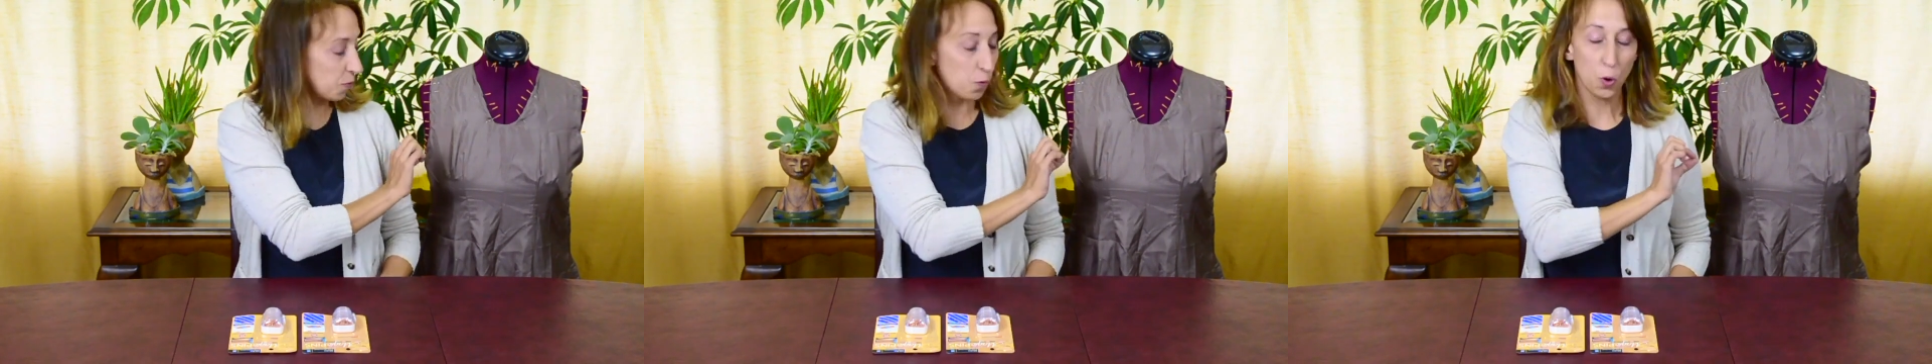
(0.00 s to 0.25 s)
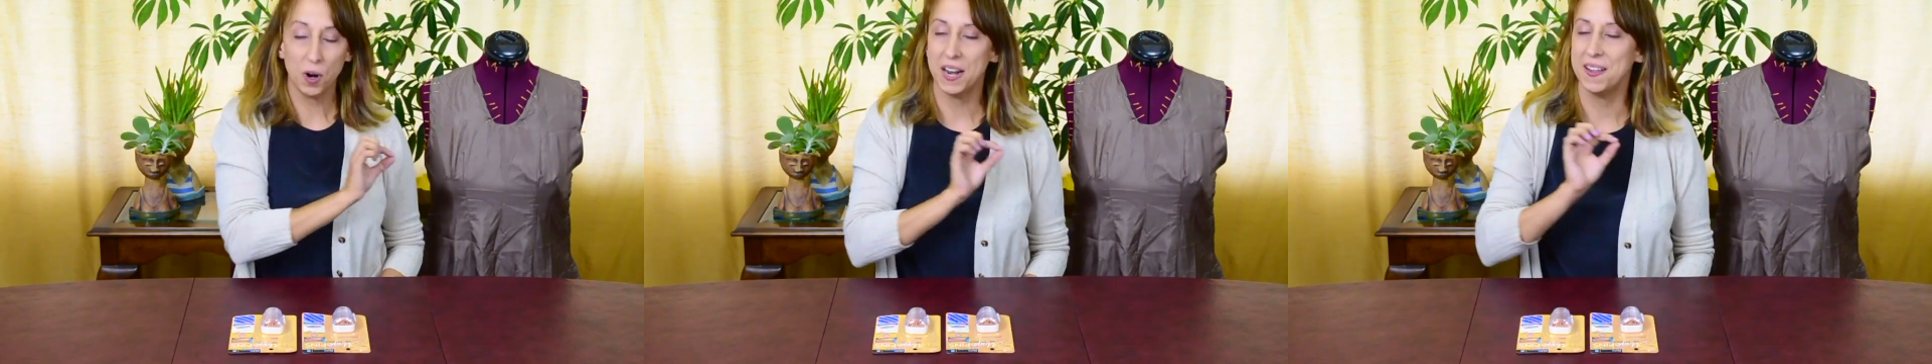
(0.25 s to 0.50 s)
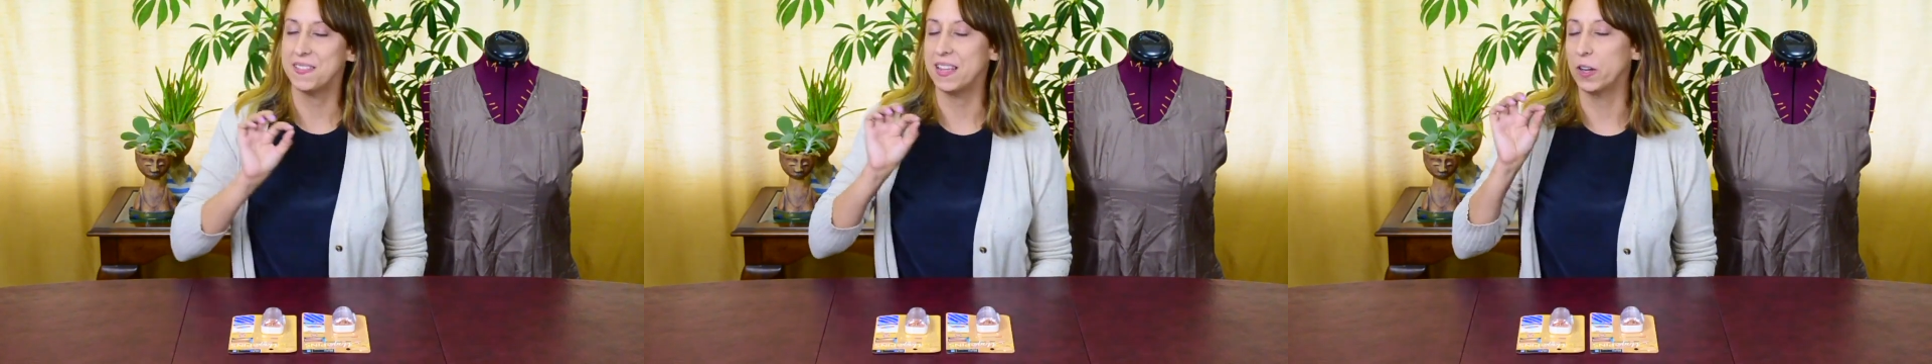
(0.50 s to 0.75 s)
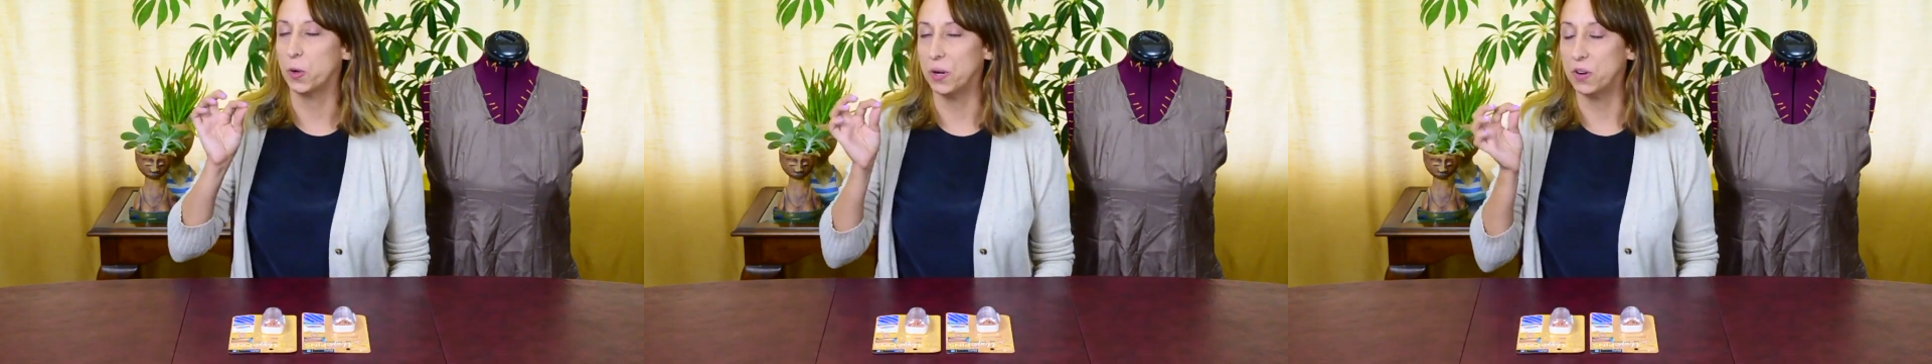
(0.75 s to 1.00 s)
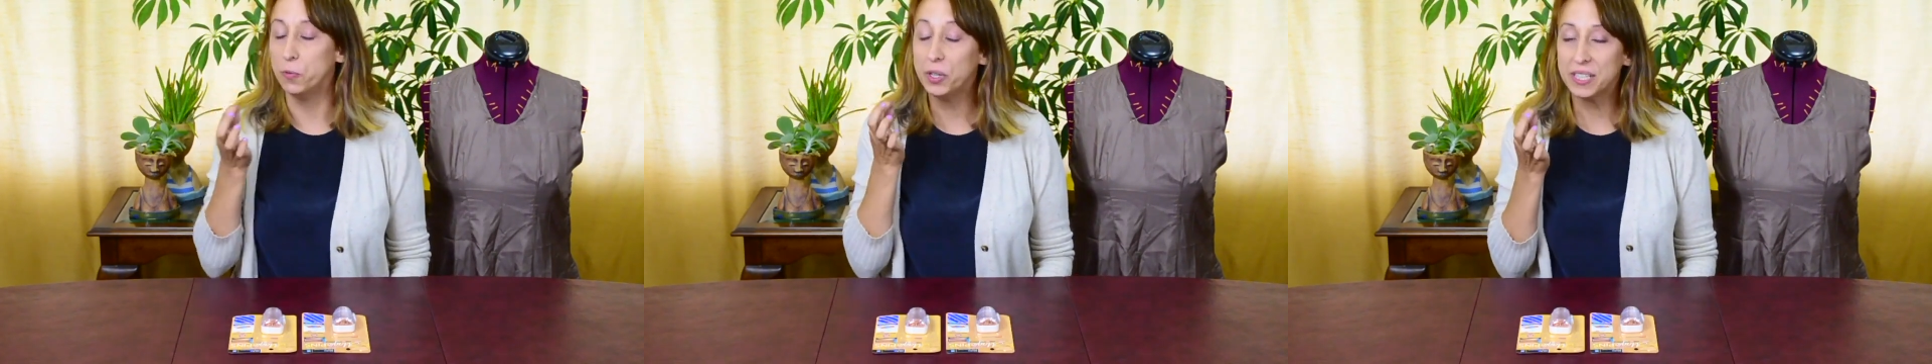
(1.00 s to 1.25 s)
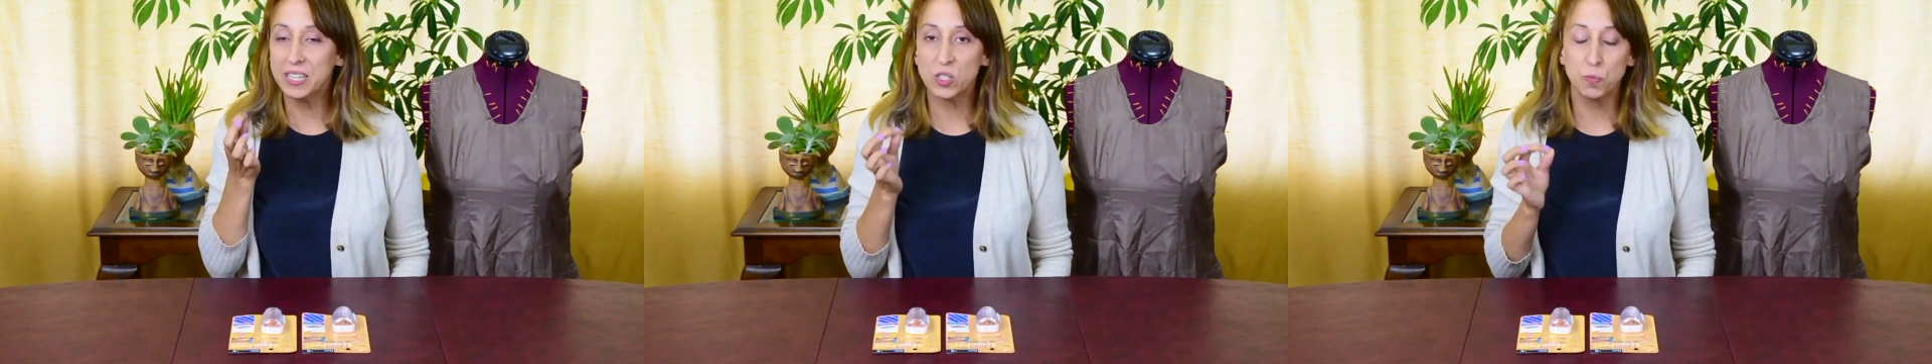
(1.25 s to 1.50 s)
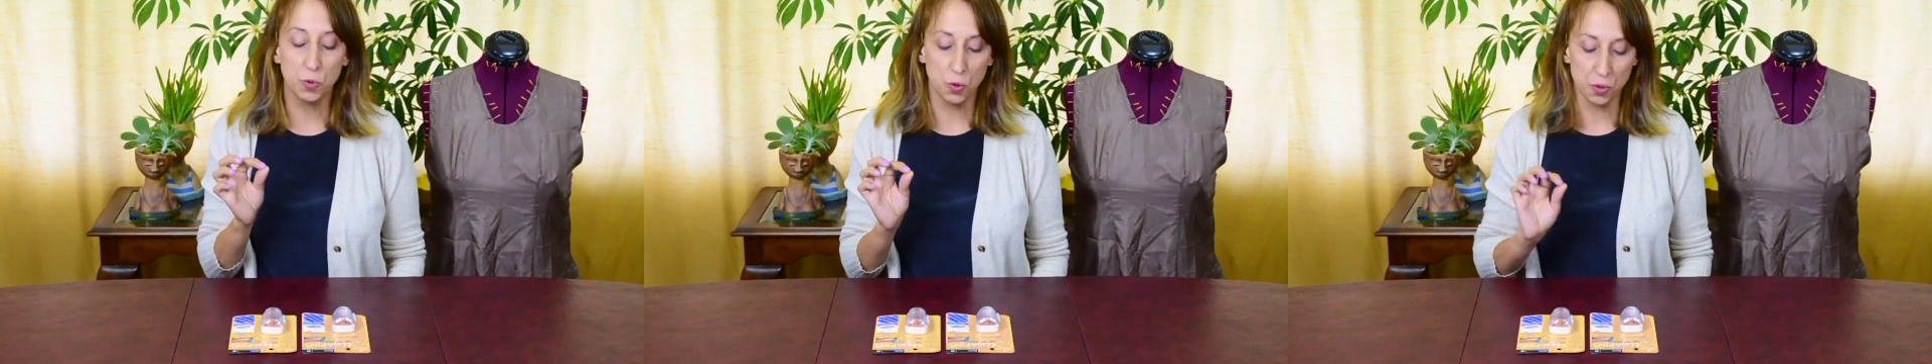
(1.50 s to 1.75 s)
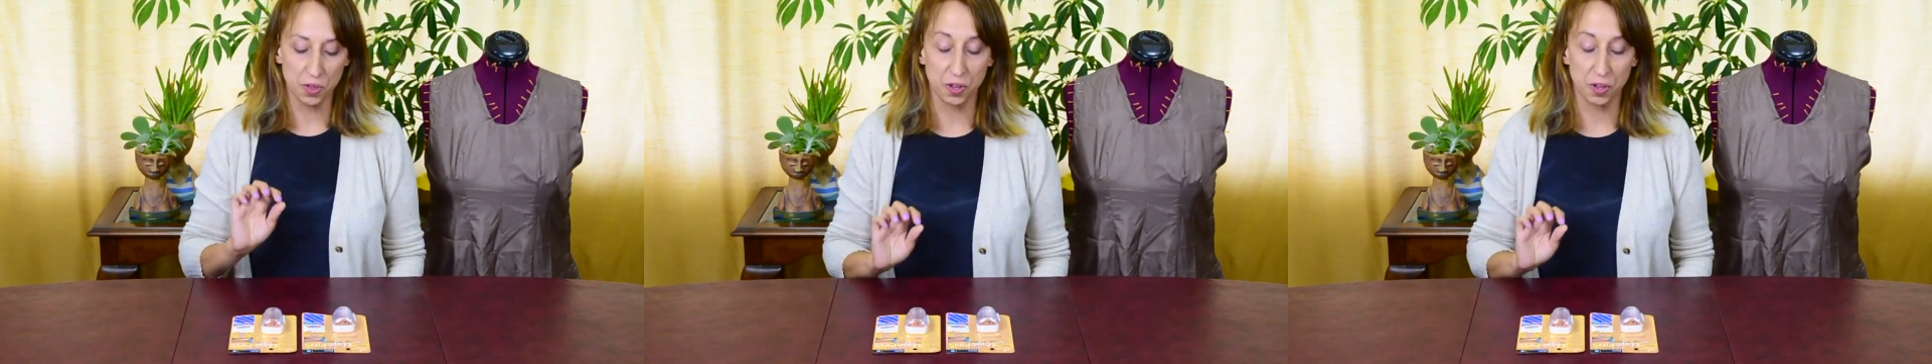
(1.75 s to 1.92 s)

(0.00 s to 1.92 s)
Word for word: for and they go in really smooth.